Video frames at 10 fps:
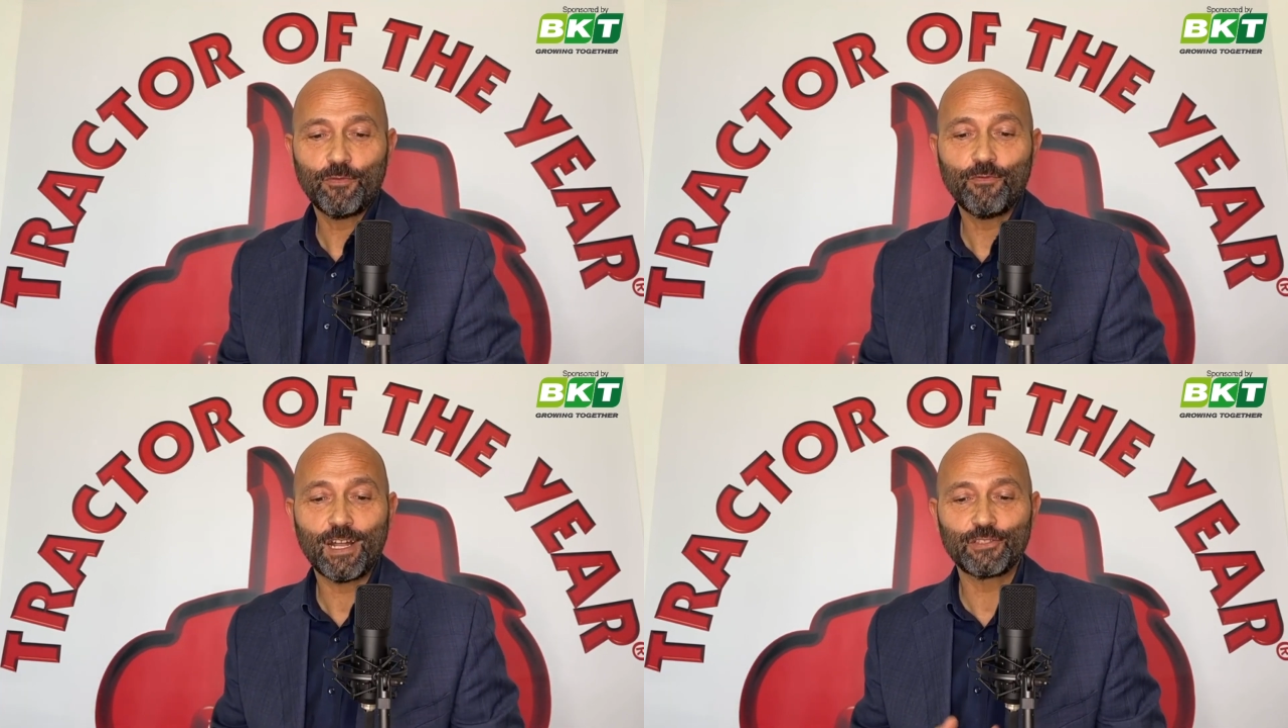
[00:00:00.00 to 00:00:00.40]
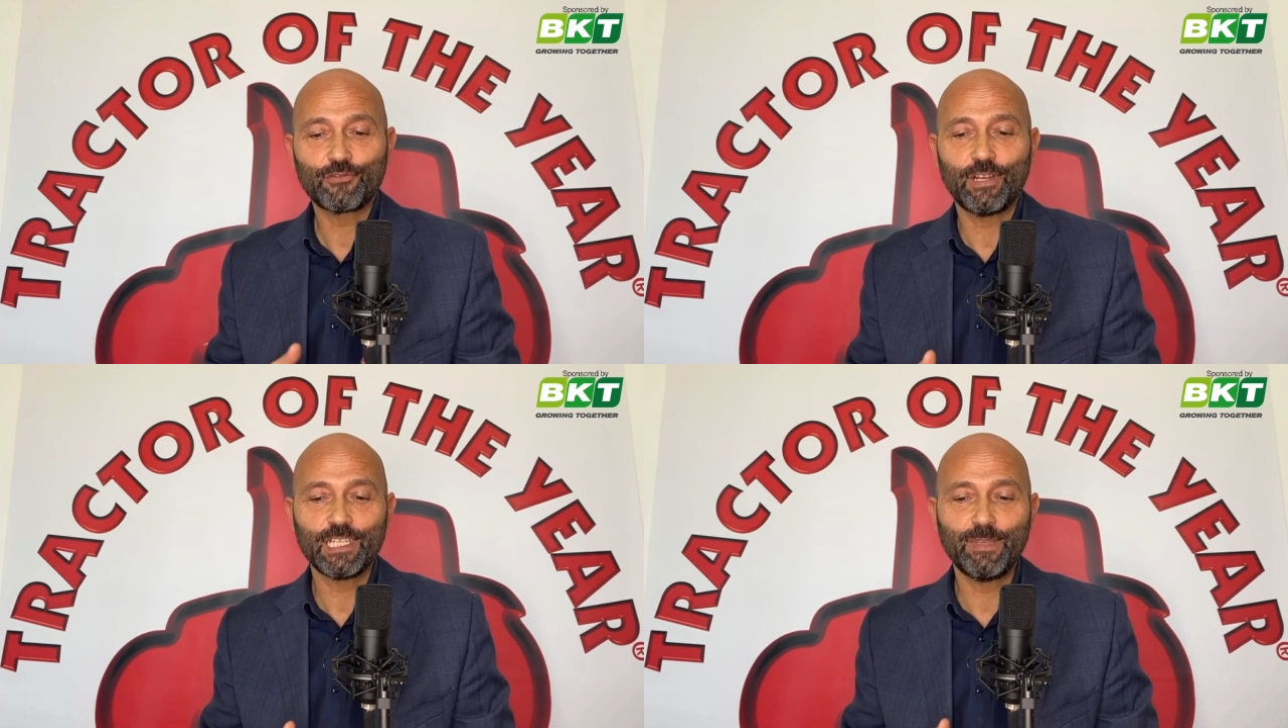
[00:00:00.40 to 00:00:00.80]

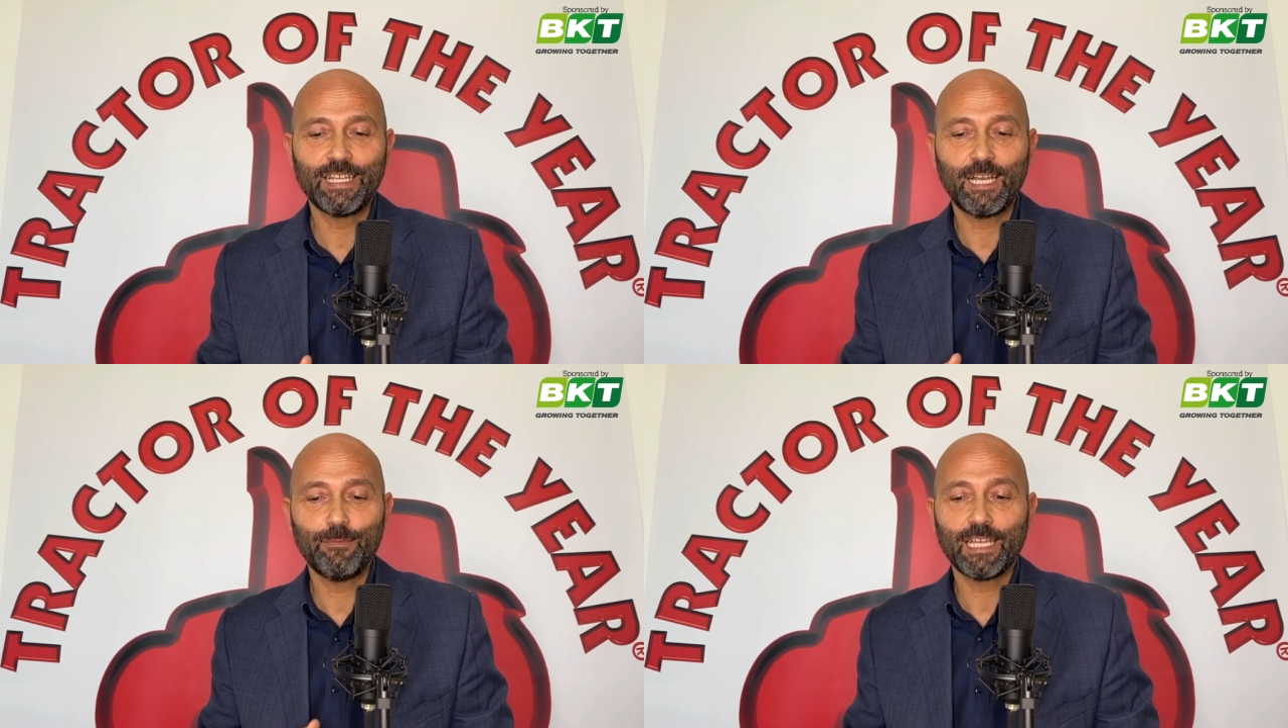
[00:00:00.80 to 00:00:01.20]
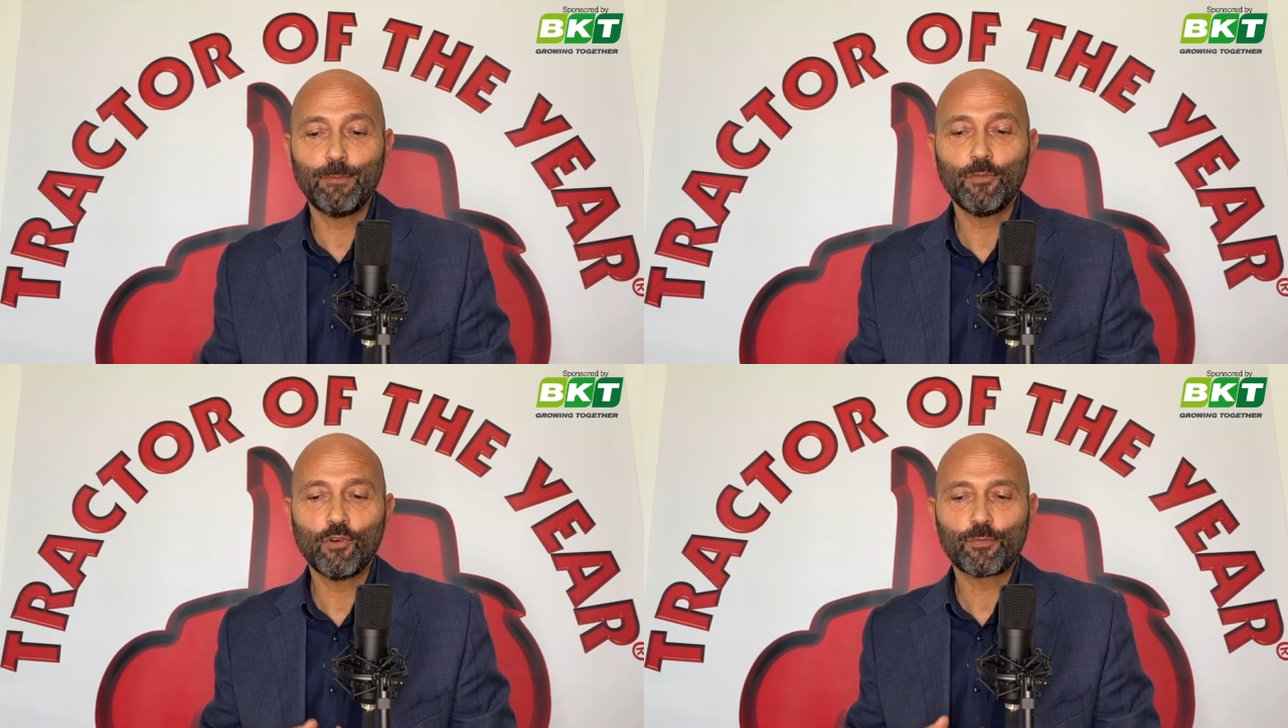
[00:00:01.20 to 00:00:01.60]
Valtra is becoming a
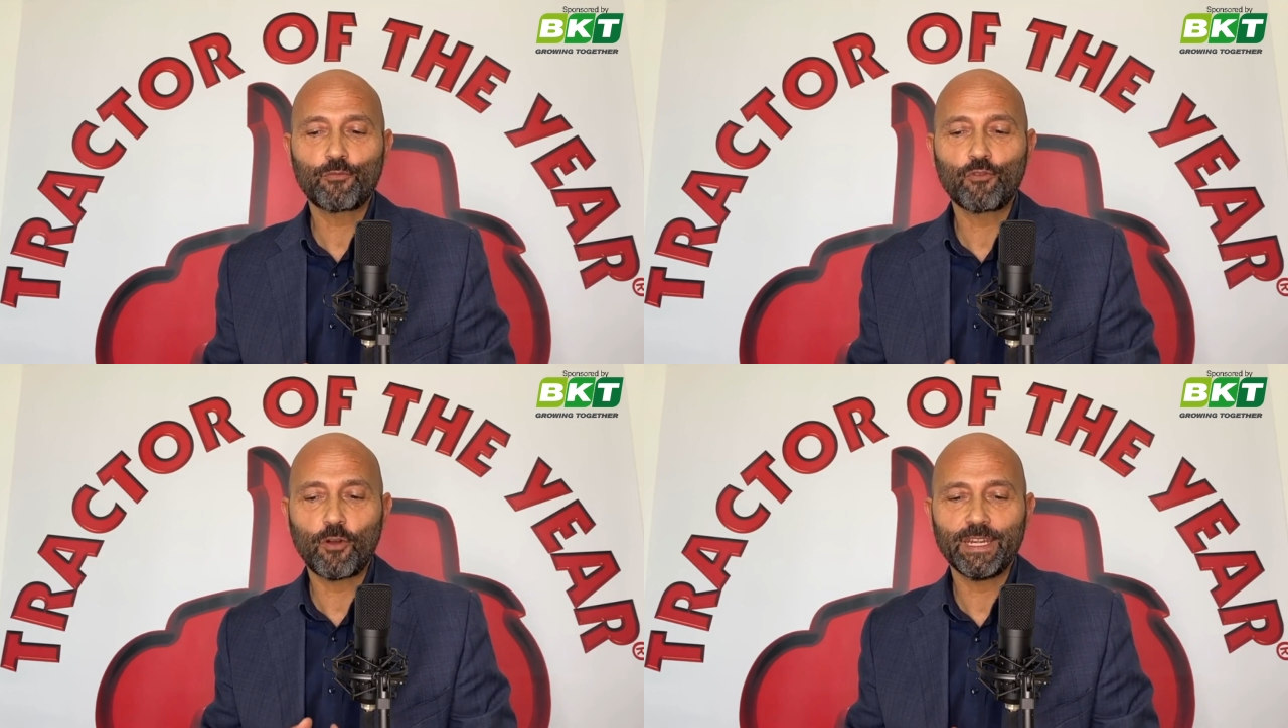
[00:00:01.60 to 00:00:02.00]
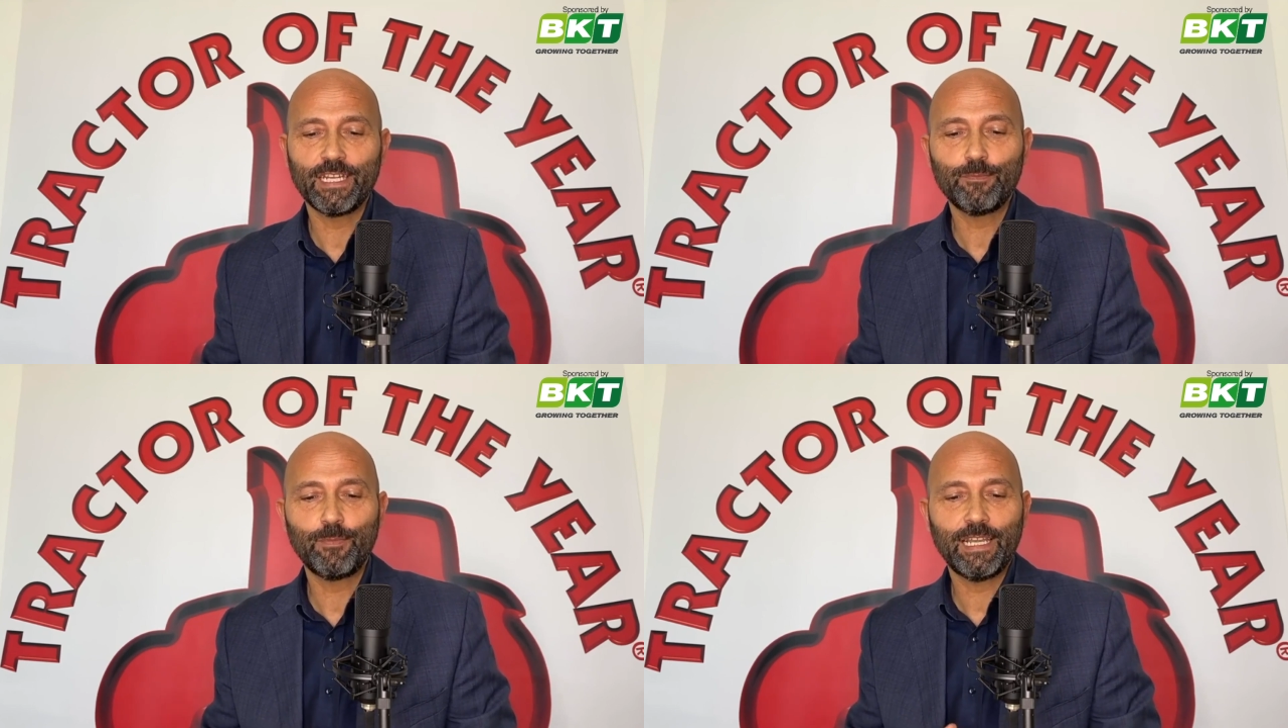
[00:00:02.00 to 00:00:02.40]
more
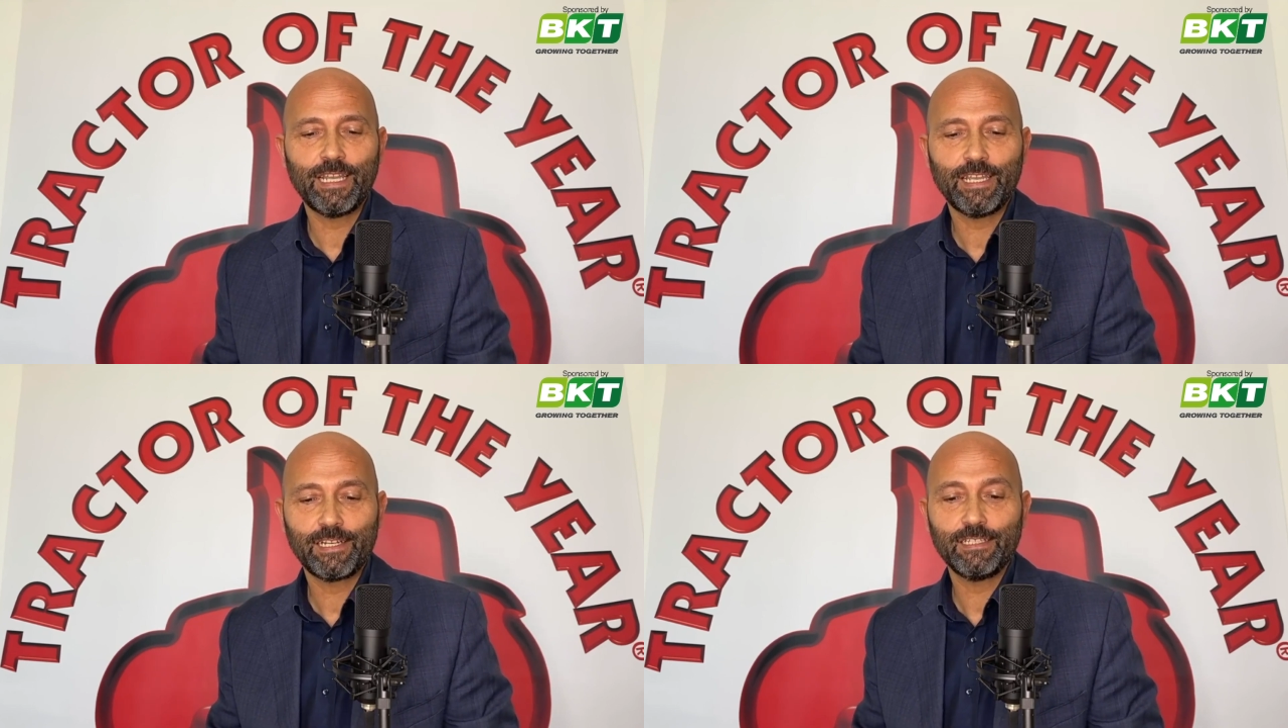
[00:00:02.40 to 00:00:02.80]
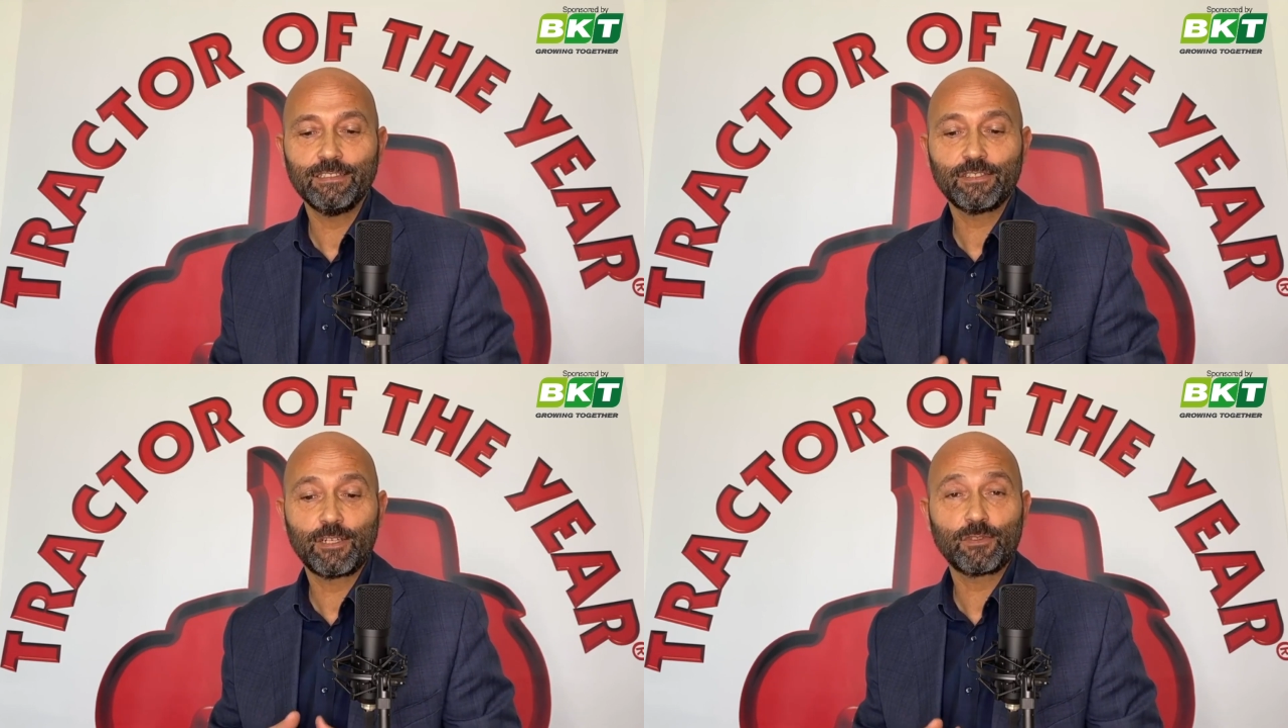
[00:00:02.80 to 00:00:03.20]
prominent player
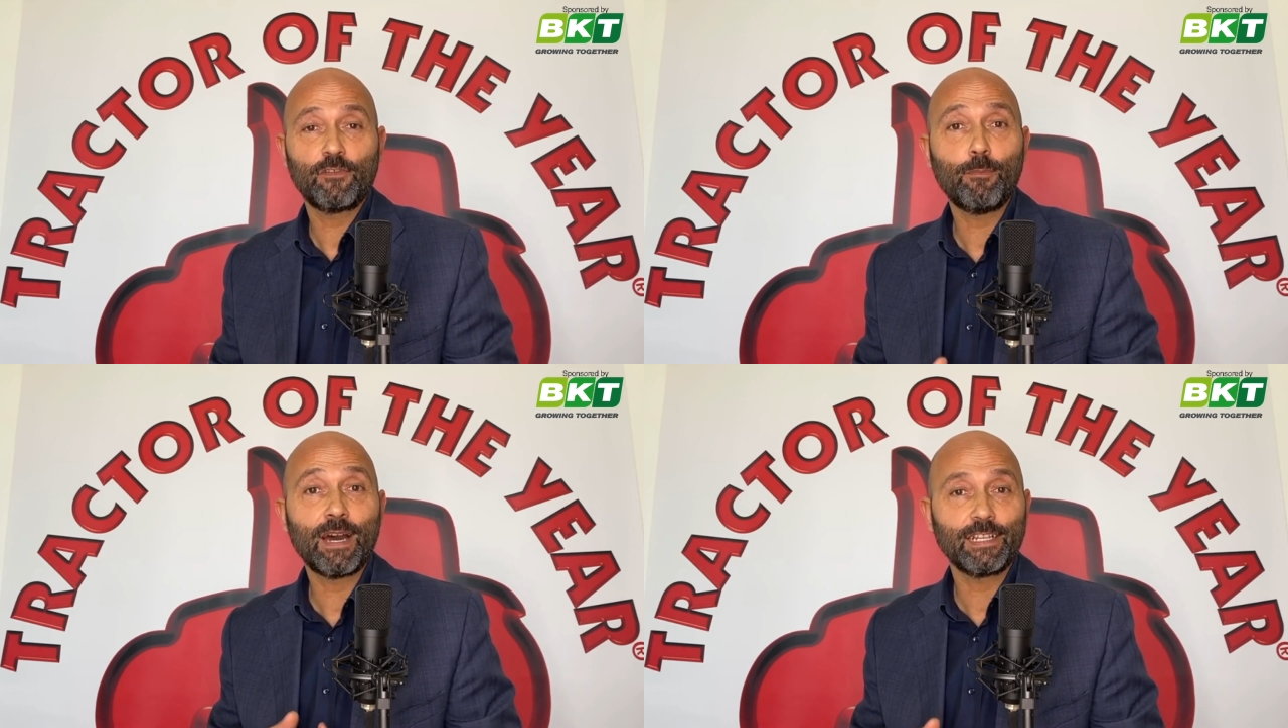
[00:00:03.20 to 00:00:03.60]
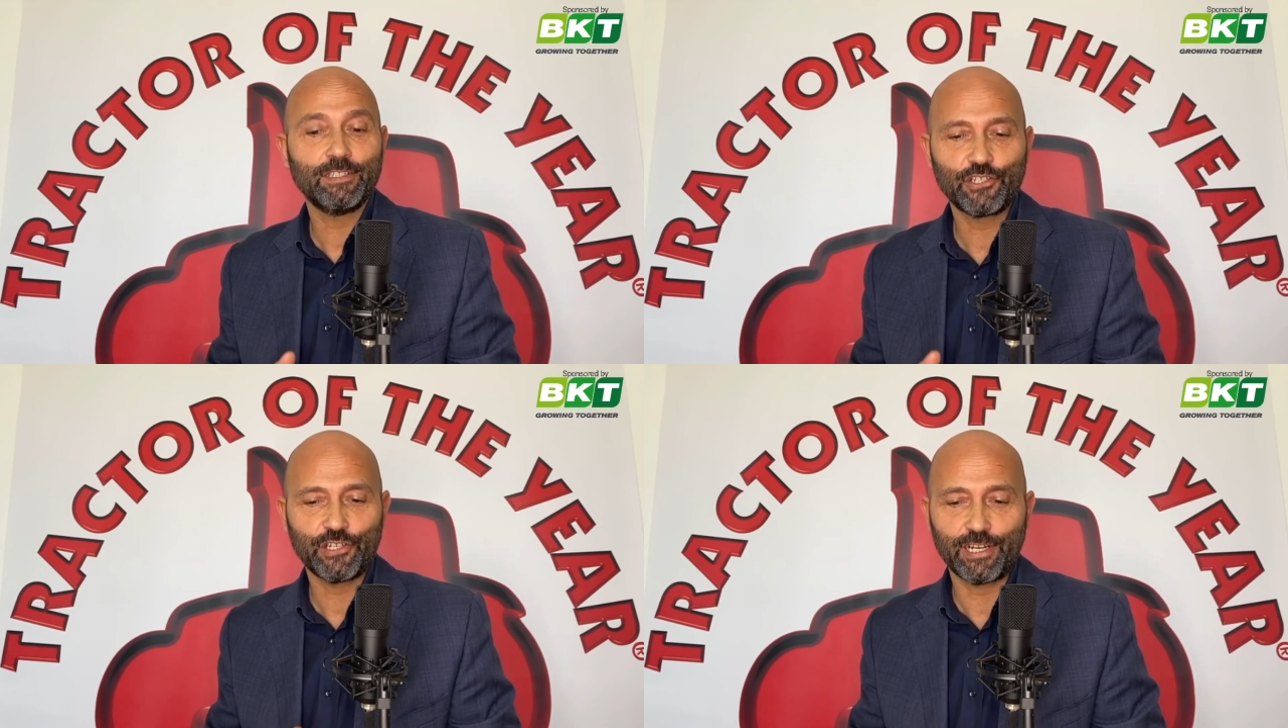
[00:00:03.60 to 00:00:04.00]
in terms of
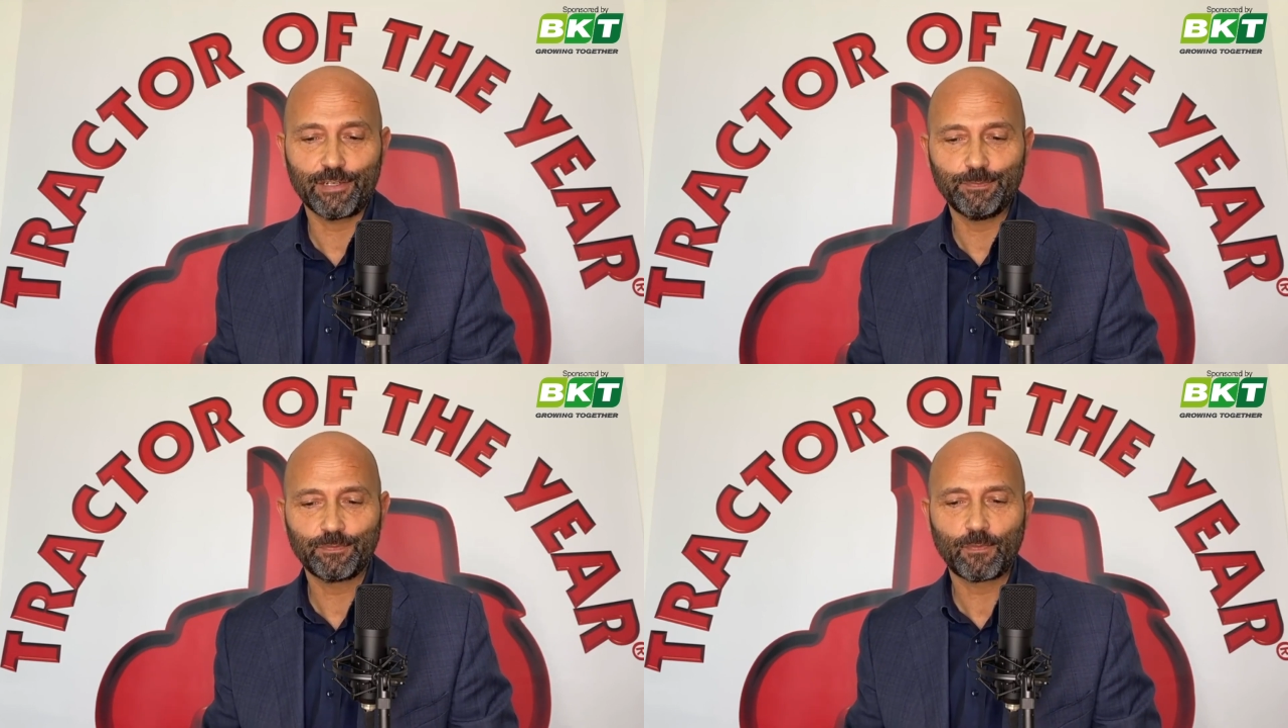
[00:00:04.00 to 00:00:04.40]
market share.